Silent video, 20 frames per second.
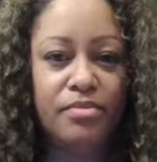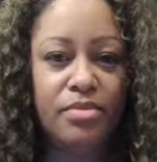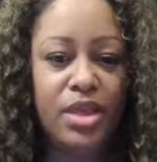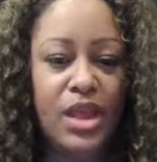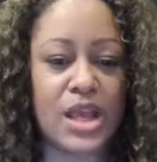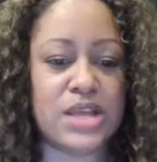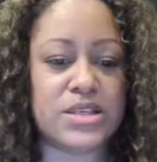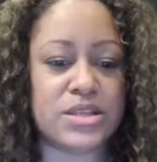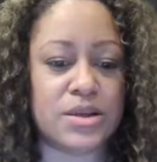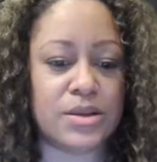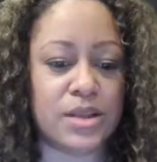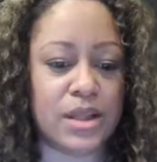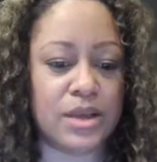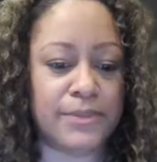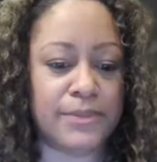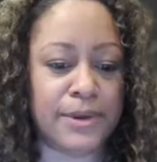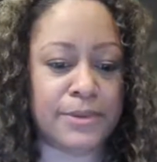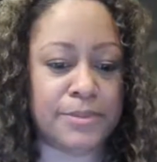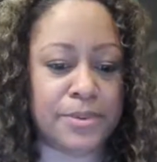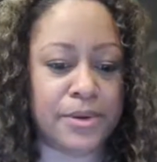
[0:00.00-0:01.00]
So let
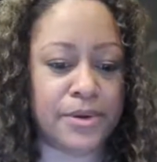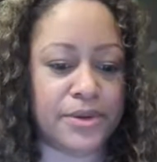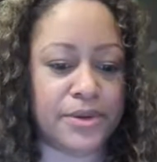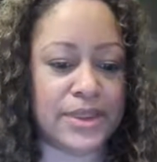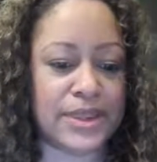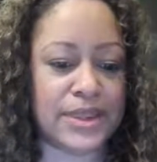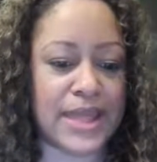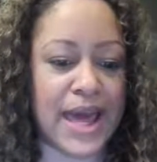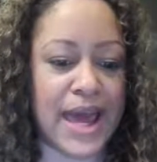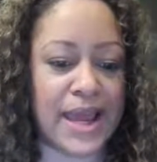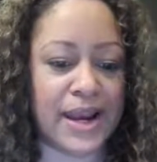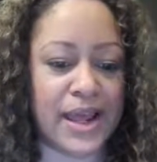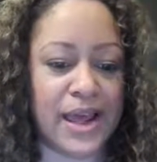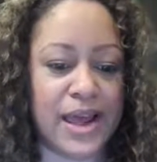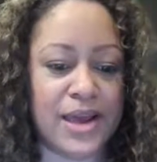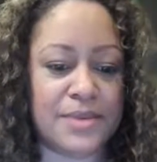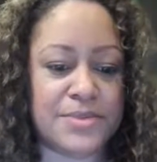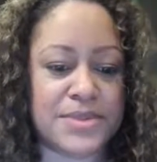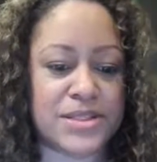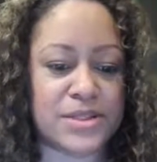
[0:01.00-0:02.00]
me pull that
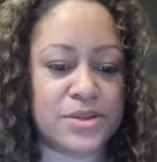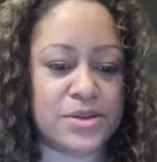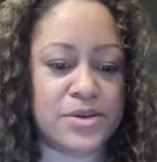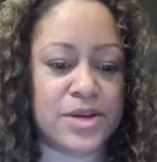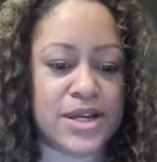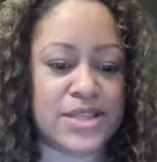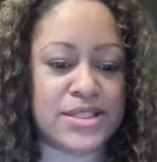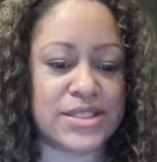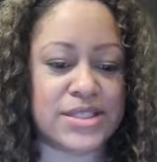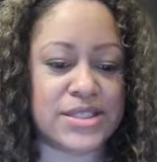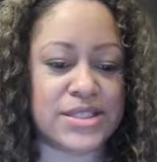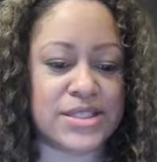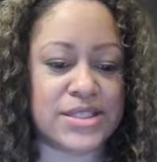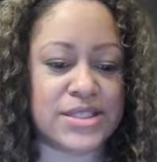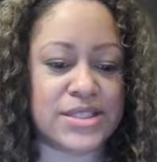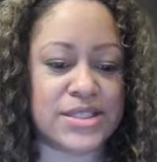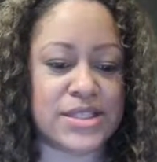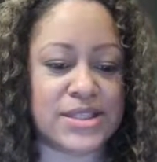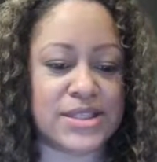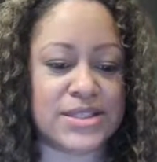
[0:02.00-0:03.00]
up so you guys can
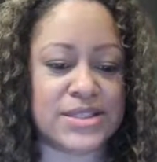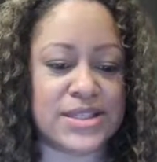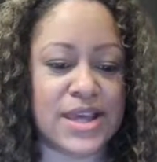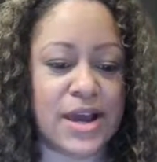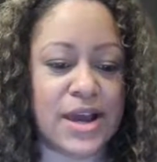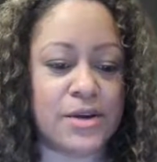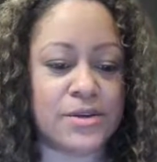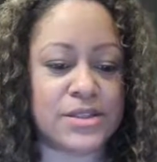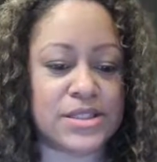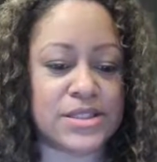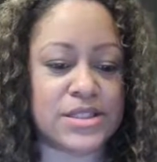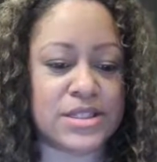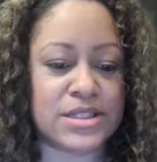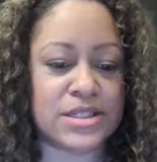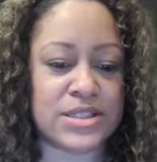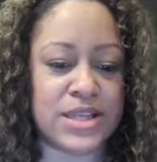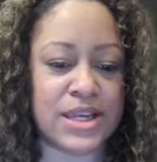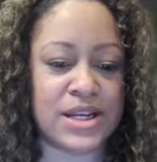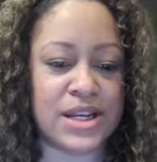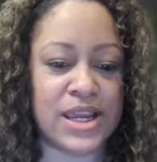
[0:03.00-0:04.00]
check this out. This
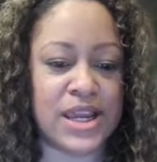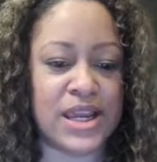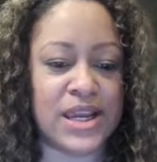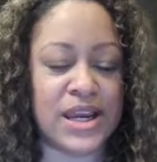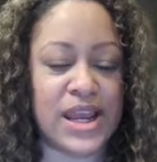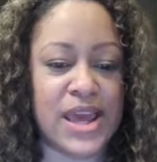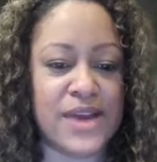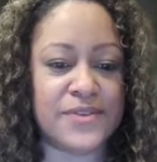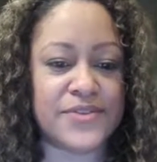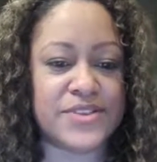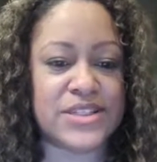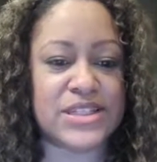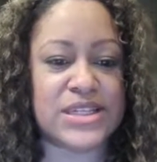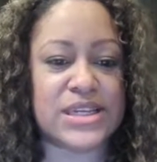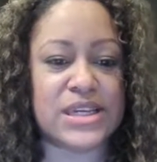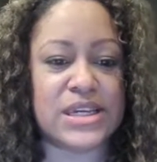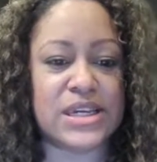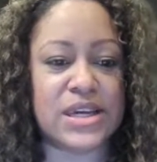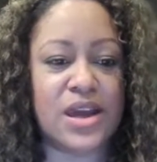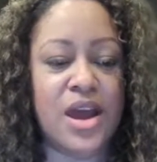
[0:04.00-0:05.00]
is an
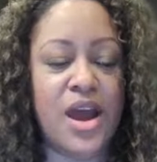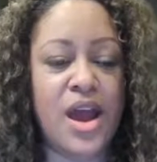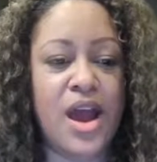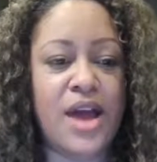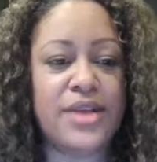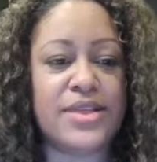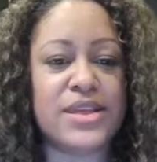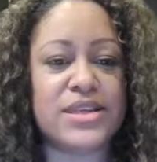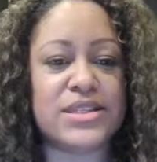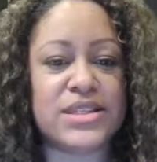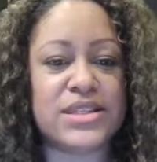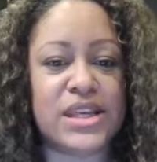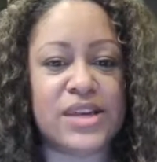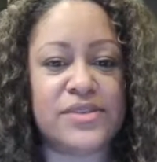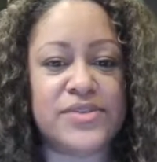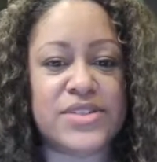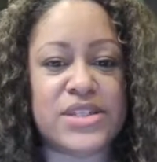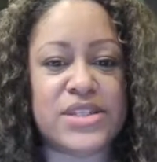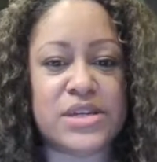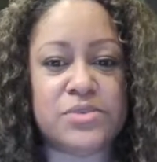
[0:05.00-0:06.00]
NFT. This
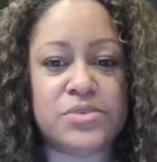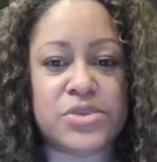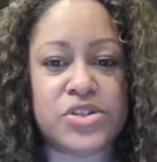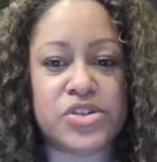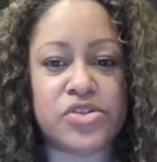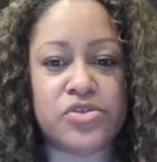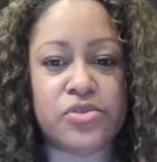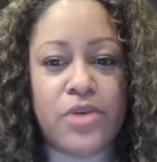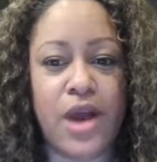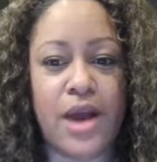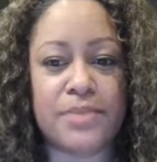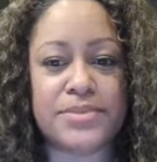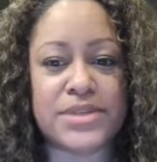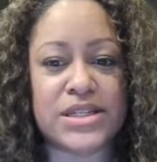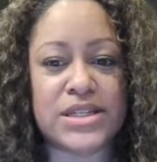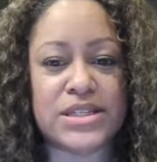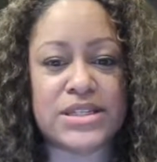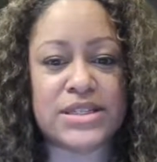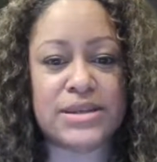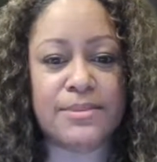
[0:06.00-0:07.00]
NFT was dropped
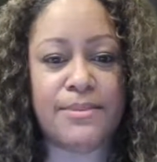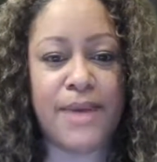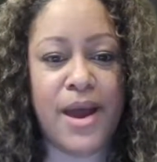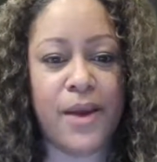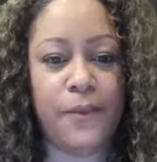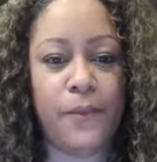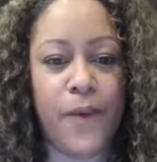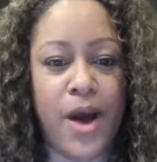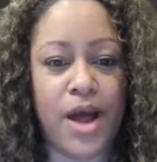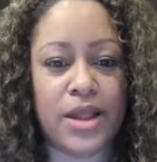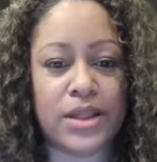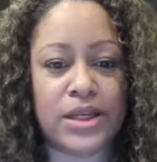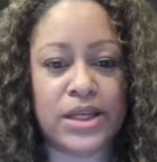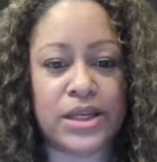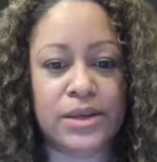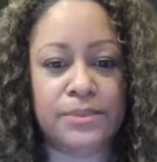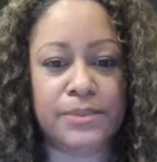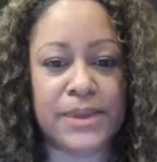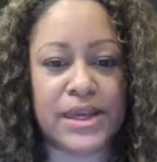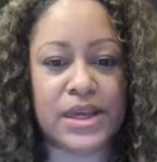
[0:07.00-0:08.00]
into my
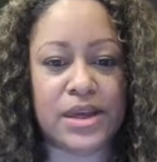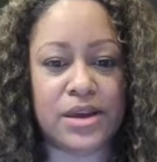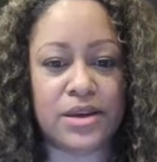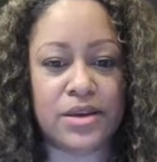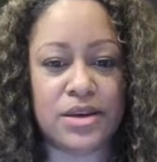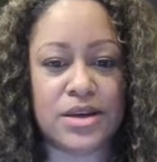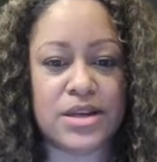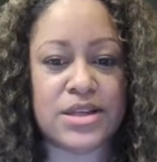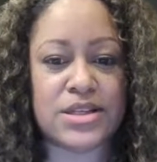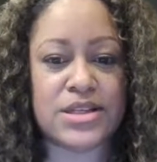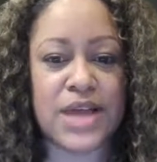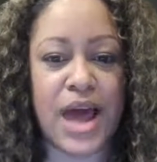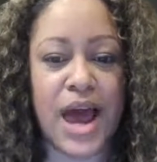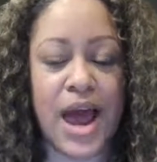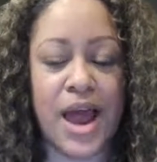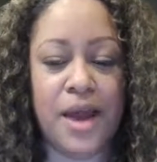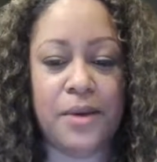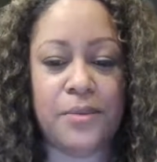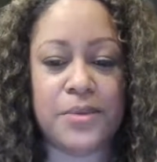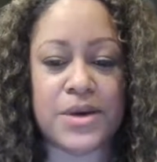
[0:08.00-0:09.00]
wallet because
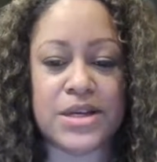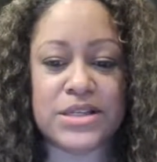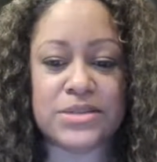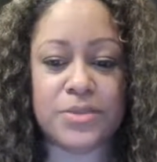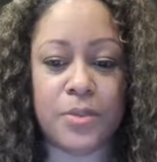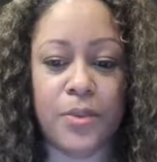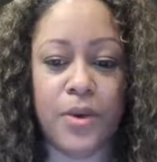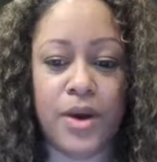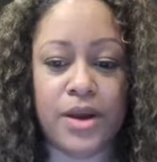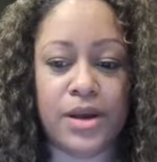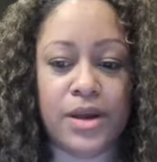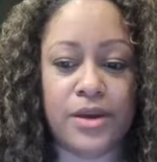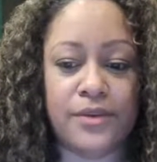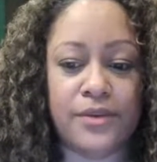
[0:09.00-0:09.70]
I was one of